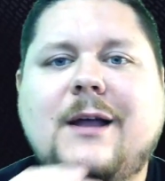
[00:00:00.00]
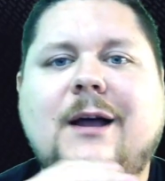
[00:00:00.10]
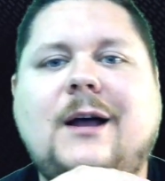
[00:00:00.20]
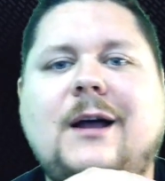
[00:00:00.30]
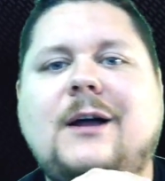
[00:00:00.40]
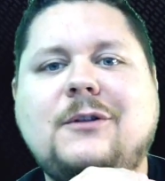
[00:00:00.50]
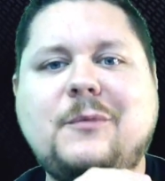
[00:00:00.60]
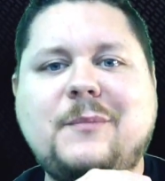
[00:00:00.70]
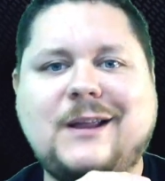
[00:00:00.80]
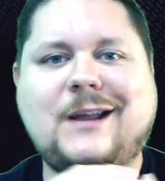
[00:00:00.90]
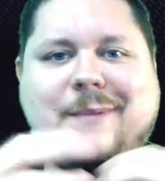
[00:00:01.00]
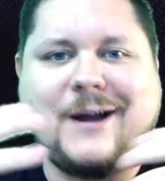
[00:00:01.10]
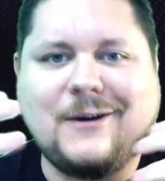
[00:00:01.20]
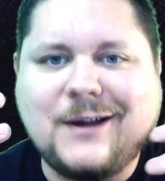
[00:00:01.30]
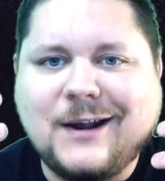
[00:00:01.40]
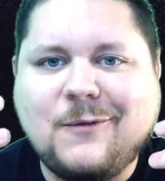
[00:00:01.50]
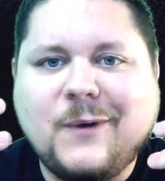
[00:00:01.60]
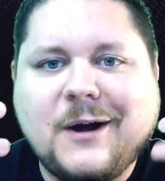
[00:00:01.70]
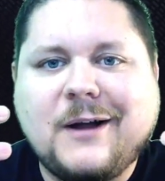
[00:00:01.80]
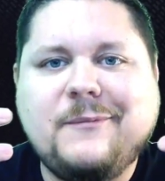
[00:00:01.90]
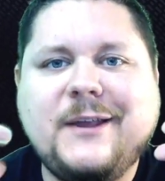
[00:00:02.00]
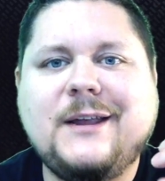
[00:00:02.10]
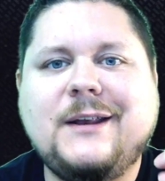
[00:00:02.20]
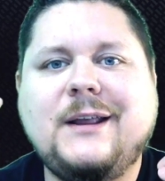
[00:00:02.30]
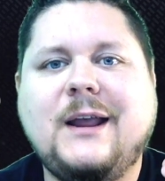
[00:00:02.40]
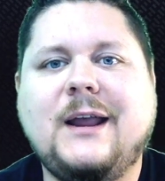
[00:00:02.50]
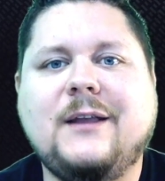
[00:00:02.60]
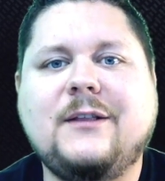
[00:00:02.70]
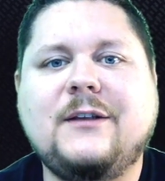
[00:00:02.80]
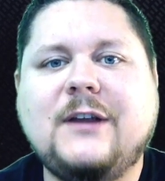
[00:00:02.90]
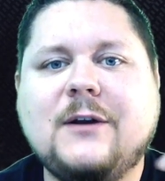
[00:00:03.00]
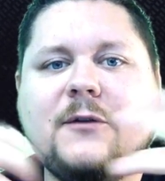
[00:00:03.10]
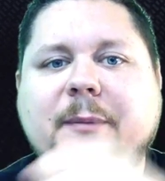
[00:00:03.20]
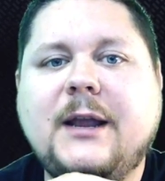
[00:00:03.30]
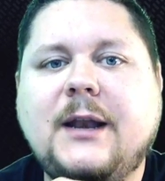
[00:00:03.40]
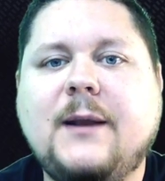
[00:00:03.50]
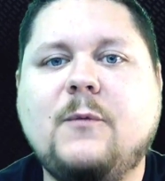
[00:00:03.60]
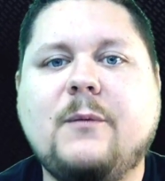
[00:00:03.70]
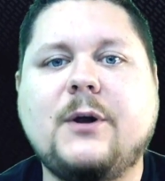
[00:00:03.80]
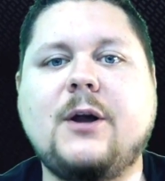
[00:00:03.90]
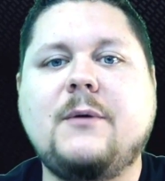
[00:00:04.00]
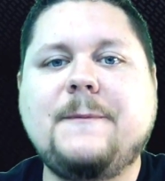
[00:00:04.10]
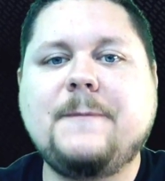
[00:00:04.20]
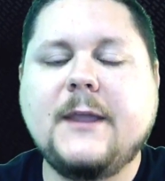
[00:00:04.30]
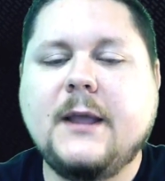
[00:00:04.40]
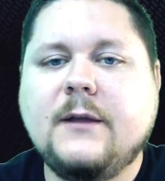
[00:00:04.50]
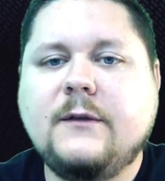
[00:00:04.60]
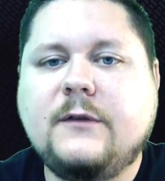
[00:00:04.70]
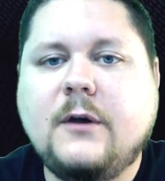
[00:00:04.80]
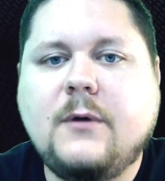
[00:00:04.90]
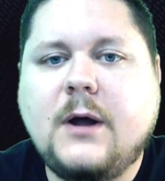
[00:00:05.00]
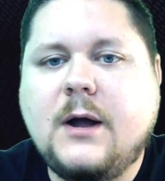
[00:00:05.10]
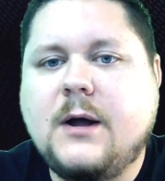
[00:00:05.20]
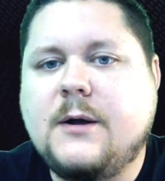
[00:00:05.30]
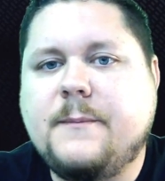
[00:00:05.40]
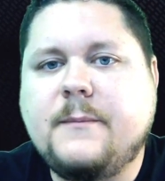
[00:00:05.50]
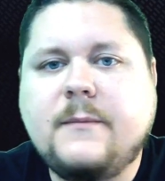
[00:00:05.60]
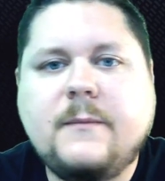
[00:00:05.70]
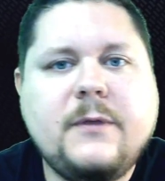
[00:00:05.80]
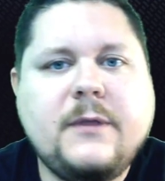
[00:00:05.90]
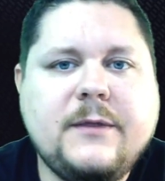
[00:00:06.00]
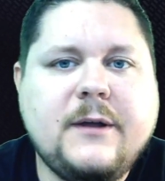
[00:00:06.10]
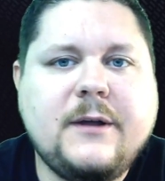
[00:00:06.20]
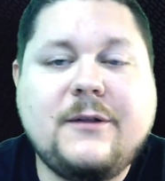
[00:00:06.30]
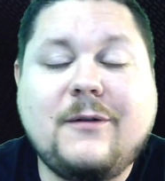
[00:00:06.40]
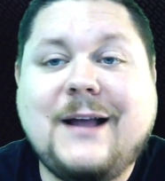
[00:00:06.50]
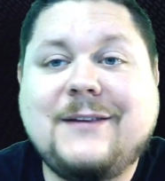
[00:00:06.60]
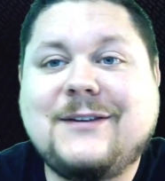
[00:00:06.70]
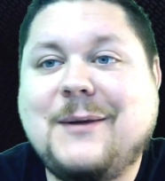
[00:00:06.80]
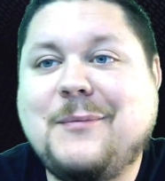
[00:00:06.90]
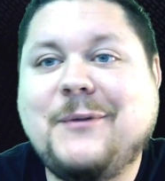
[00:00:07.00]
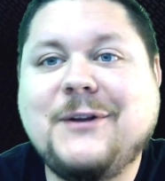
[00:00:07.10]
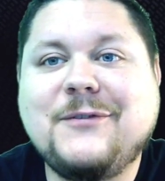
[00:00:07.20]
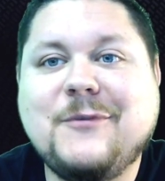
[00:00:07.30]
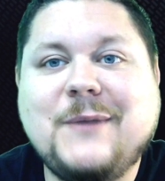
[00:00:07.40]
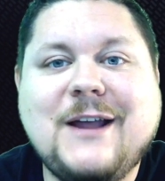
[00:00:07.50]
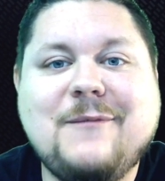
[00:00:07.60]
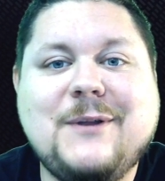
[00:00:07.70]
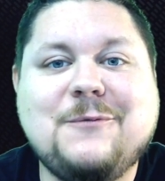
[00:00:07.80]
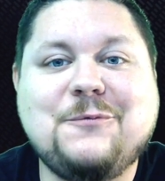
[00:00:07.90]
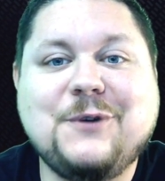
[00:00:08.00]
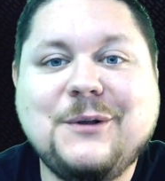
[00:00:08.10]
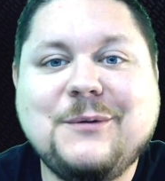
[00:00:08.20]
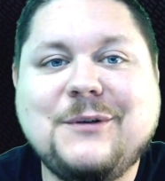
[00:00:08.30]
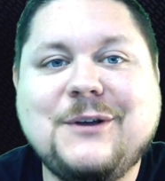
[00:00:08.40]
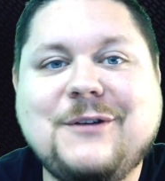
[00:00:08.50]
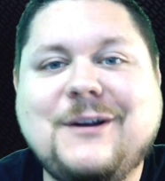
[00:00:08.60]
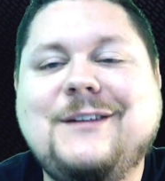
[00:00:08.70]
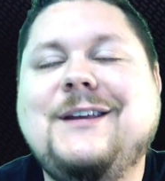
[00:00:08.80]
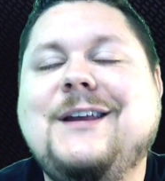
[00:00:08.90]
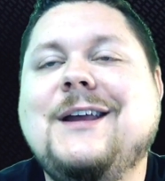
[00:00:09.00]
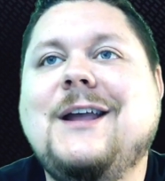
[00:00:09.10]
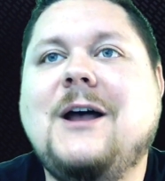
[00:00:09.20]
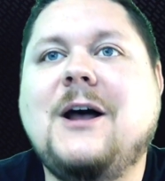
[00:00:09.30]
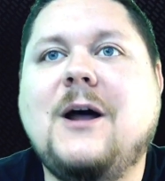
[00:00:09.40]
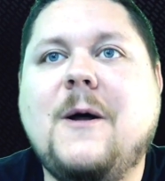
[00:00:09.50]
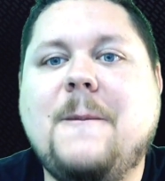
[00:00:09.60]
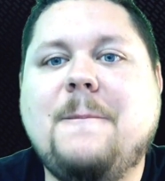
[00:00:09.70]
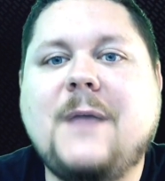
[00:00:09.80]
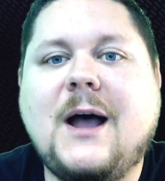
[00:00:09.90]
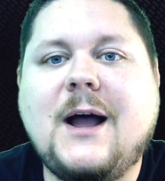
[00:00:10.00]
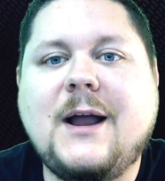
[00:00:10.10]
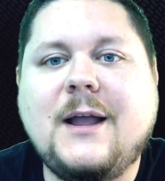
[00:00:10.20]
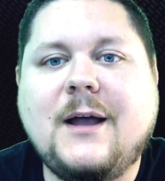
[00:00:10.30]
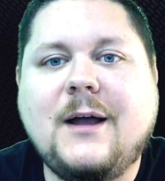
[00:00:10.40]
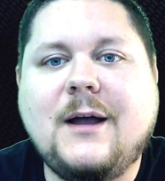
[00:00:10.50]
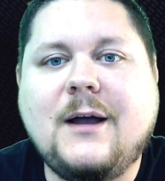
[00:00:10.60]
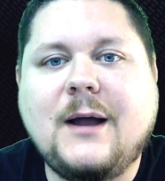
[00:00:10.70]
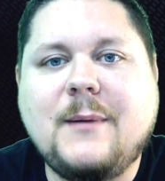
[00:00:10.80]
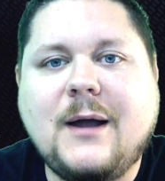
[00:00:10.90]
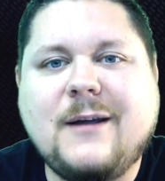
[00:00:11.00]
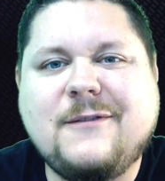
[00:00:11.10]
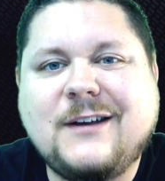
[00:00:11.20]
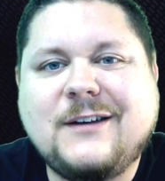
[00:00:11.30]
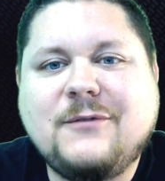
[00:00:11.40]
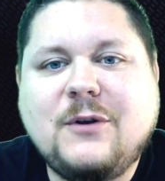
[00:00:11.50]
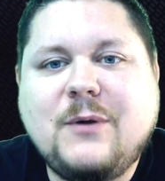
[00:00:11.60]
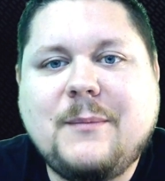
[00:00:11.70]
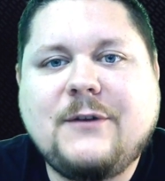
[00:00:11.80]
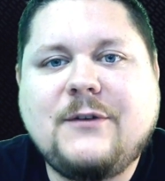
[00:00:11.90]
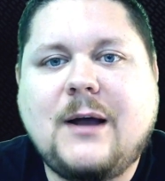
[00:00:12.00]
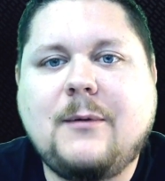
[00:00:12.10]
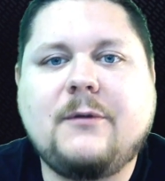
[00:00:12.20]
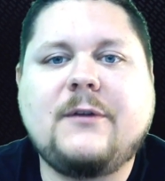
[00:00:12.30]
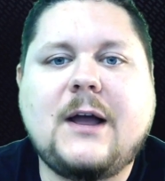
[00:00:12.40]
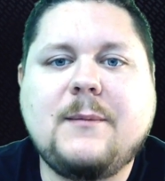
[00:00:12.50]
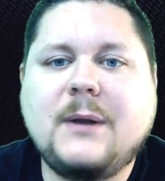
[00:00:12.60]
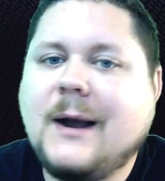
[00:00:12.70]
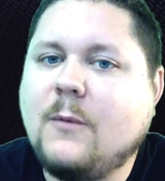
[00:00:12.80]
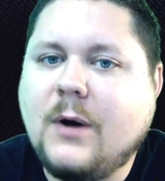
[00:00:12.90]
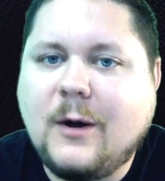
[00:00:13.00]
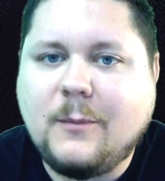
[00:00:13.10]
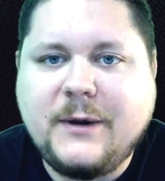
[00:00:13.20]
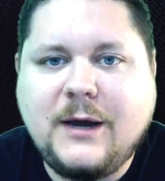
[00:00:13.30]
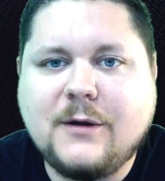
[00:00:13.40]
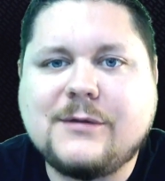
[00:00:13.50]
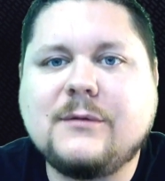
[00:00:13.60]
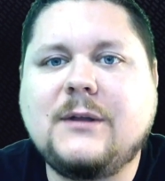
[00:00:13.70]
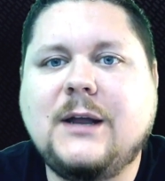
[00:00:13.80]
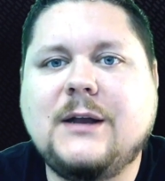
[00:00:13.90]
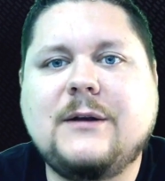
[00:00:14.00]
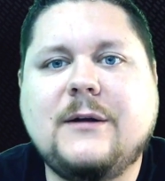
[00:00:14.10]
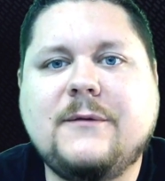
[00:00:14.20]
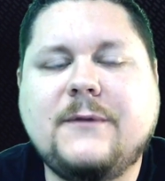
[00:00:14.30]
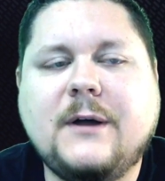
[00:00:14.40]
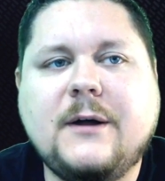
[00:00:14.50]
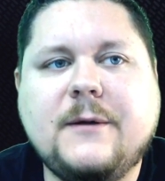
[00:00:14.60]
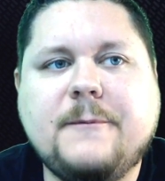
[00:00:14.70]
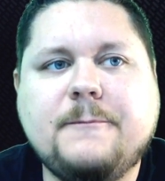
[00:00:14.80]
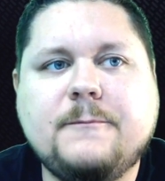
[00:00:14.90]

a little bit about kind of where I've been and the channel's been and where we're going. So the last couple months for me have been really, really crazy. I effectively quit my job. I resigned, but I'll be here through the end of,